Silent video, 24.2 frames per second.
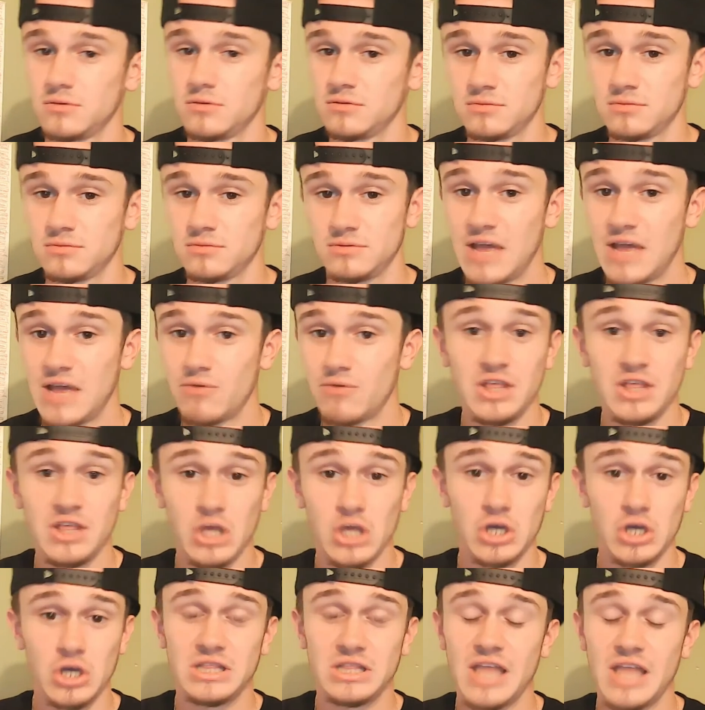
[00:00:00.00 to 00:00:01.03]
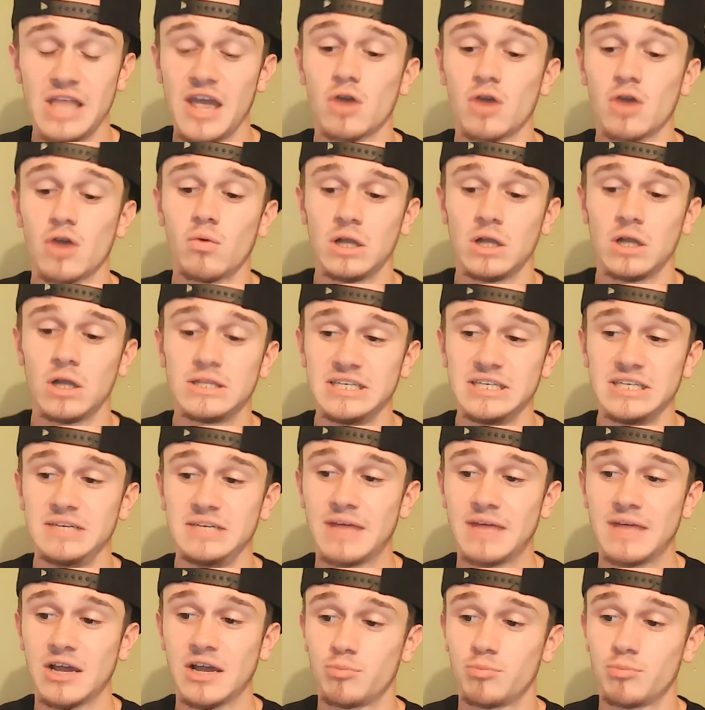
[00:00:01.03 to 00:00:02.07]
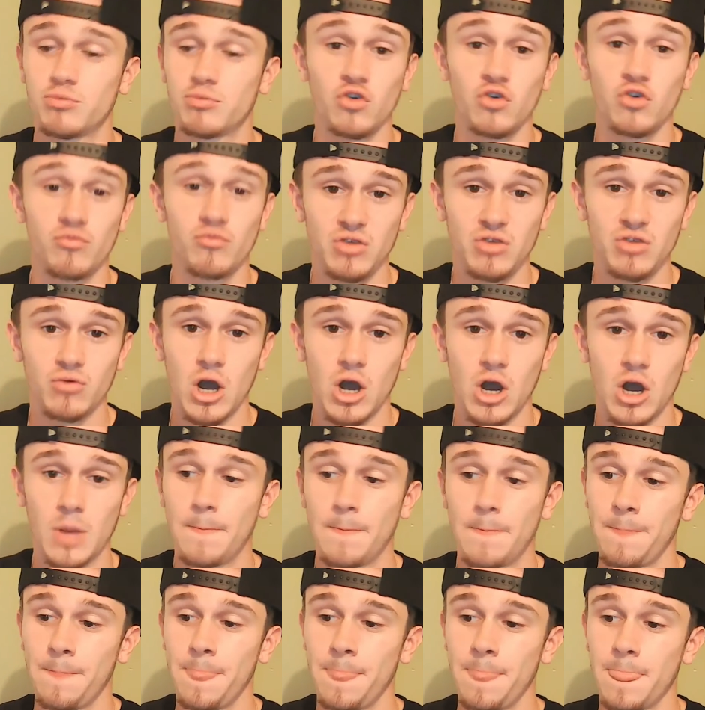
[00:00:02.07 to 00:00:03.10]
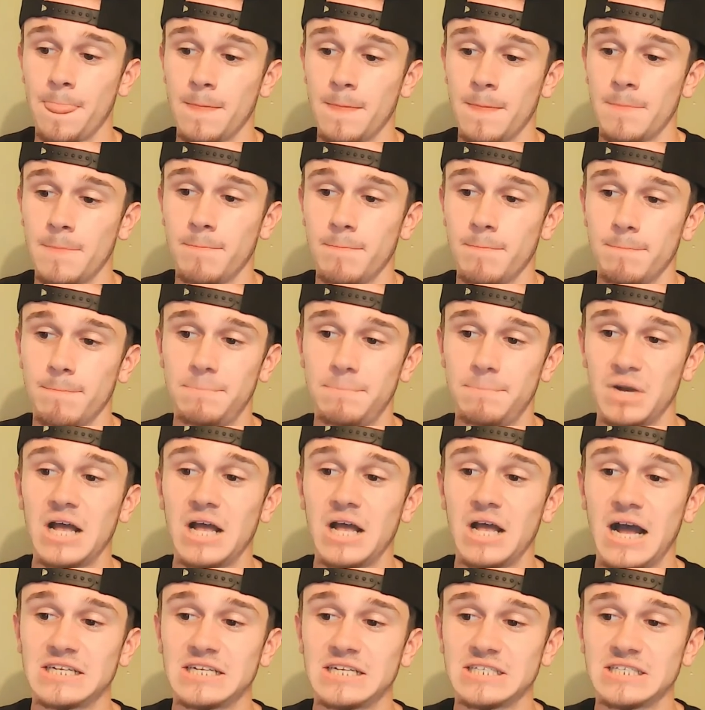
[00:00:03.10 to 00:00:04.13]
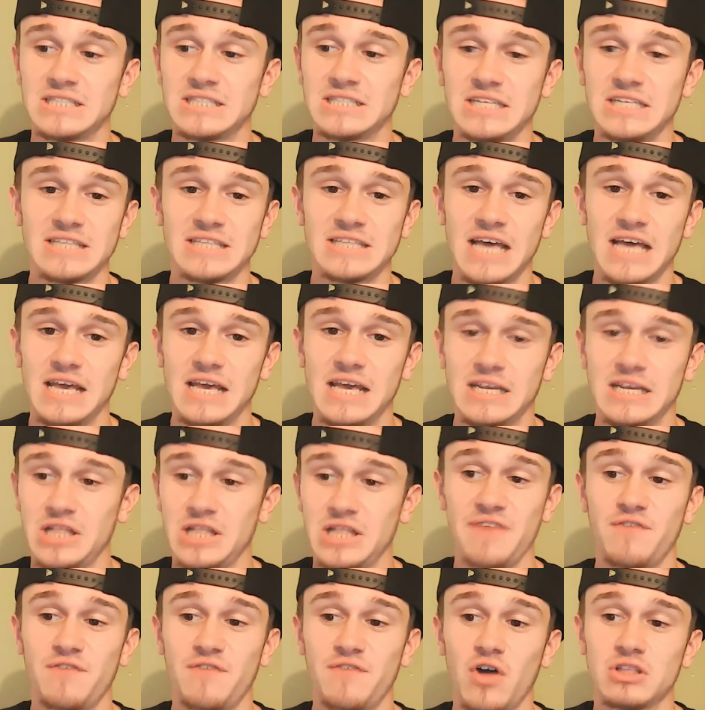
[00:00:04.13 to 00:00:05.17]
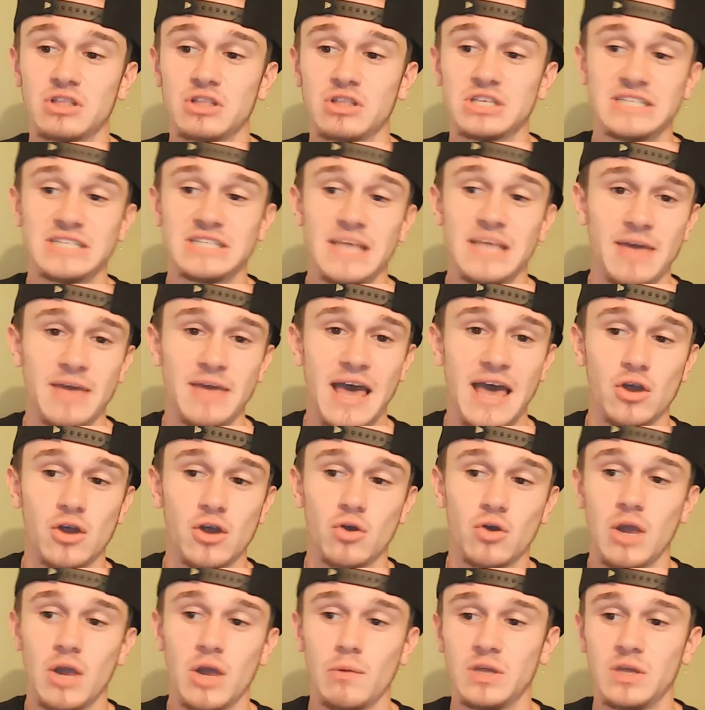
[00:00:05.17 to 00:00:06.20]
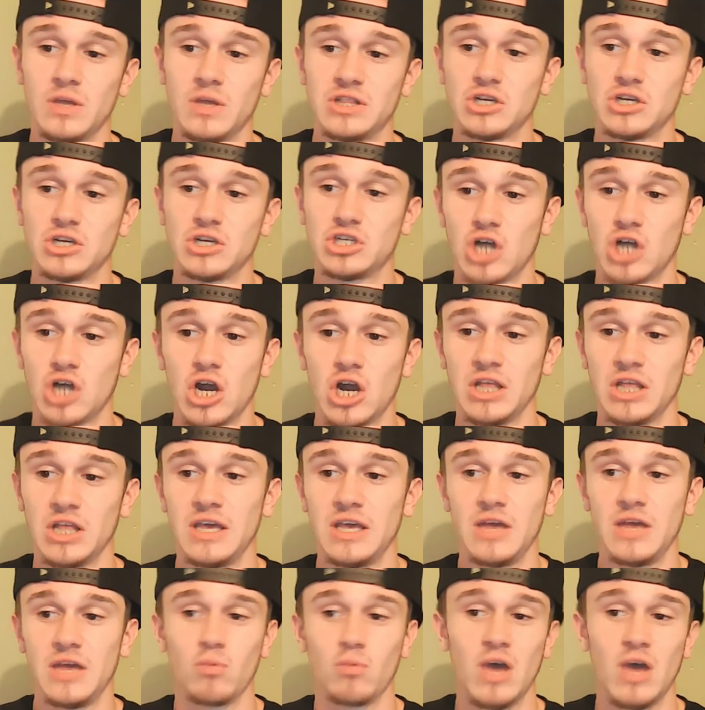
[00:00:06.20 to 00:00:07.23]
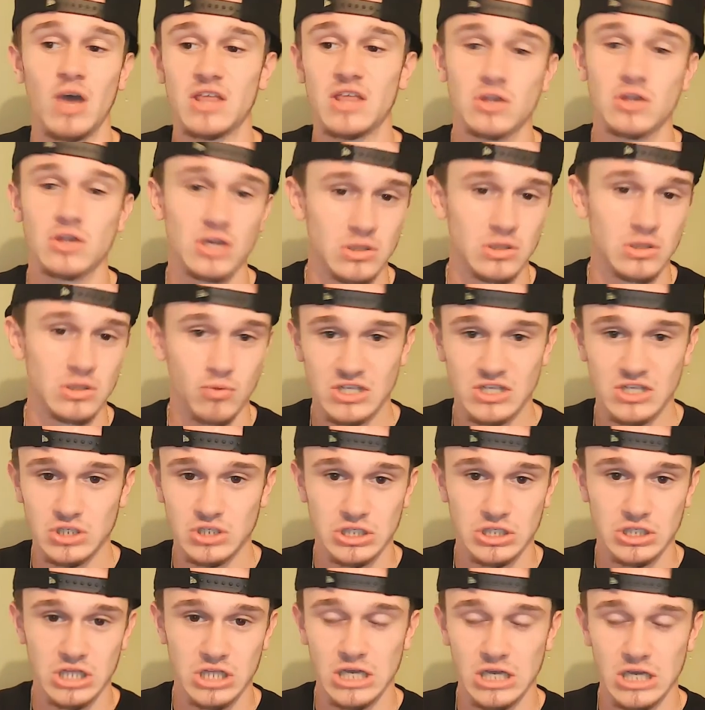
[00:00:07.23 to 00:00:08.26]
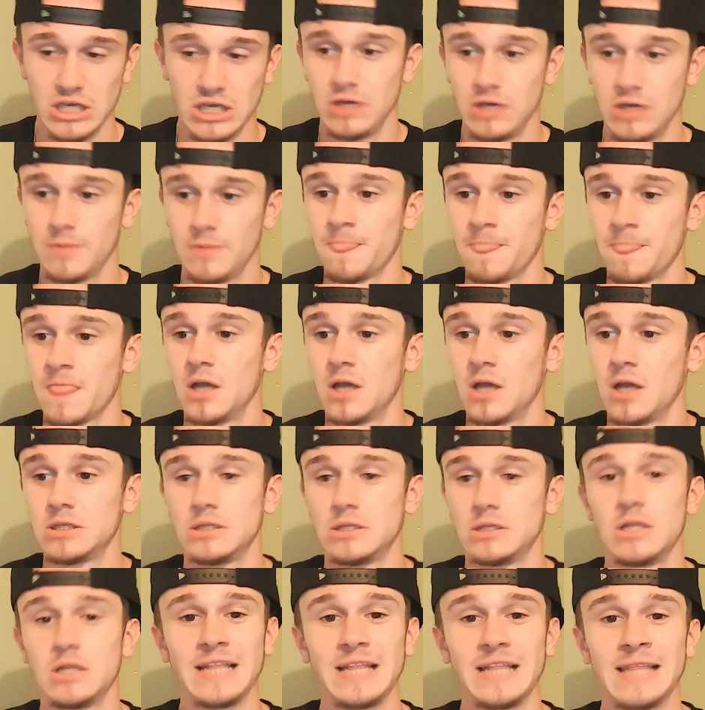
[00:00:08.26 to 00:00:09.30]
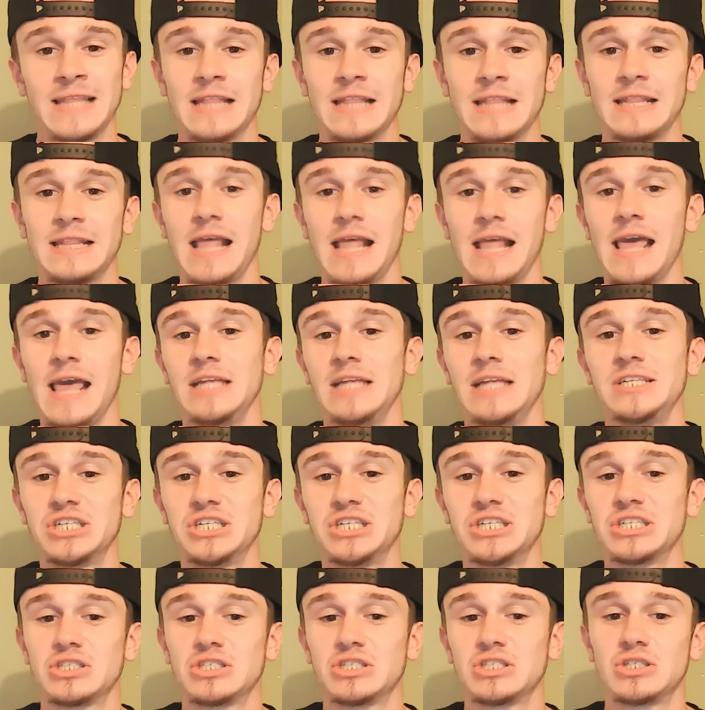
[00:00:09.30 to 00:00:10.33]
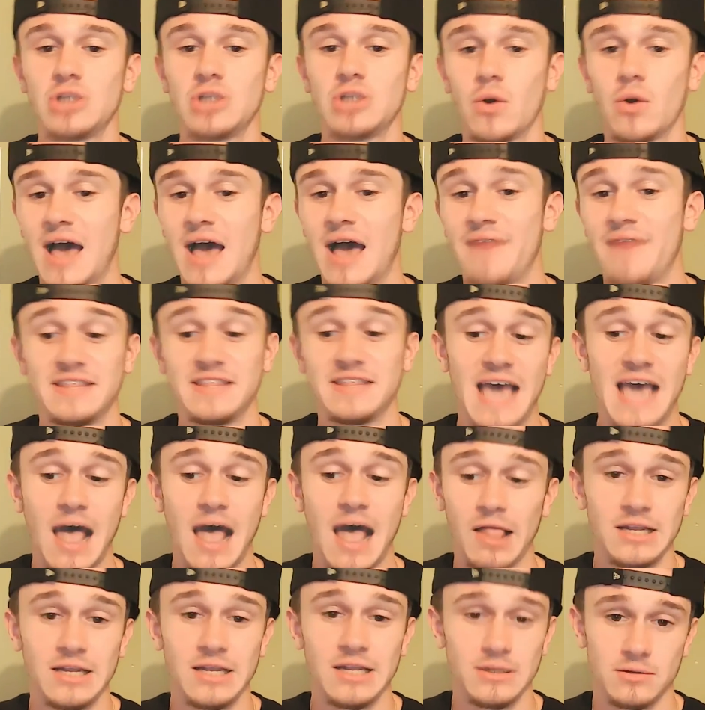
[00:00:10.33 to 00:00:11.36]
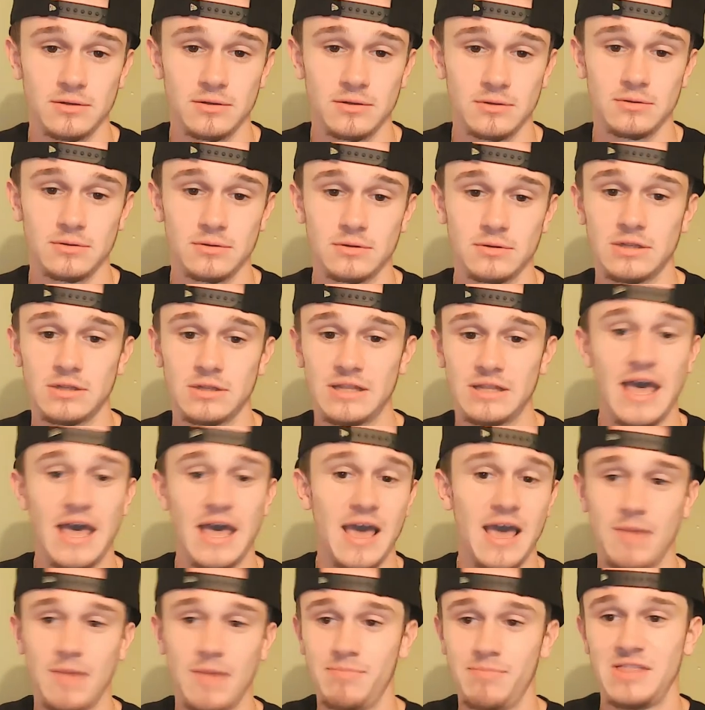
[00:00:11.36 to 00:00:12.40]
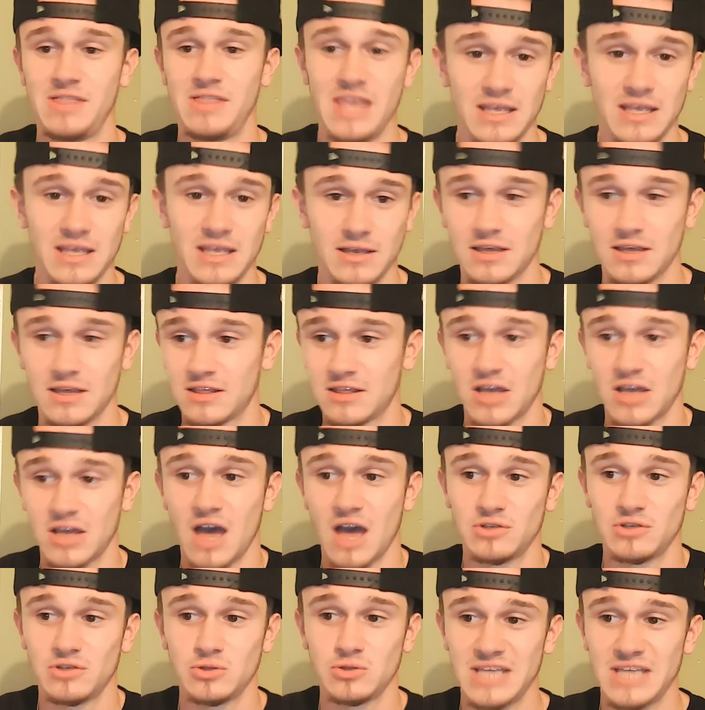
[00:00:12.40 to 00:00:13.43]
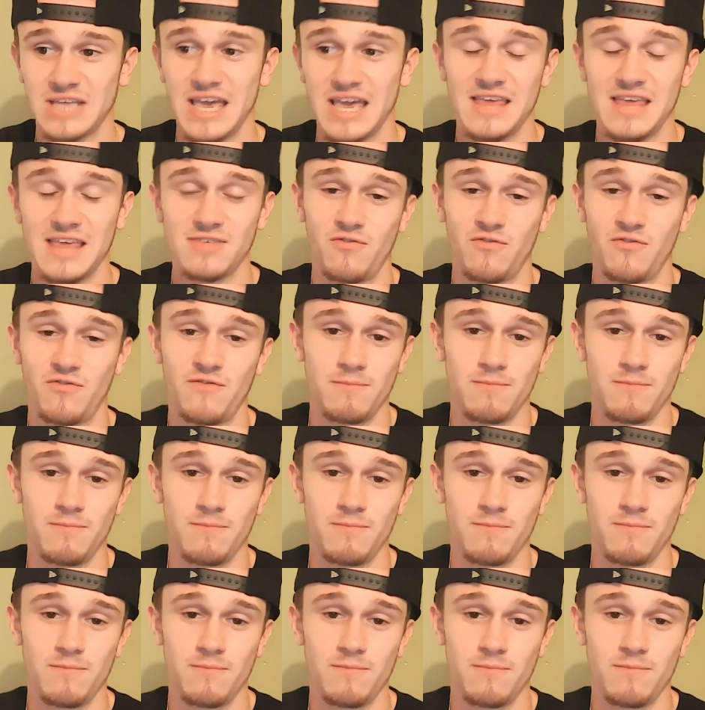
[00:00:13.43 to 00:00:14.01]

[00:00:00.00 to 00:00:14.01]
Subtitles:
They really could. They are a team that could prove me wrong. But I just think that if they fall into the same category with Charlotte and Western Kentucky, like that, they just don't have the talent that I think, because the Conference USA is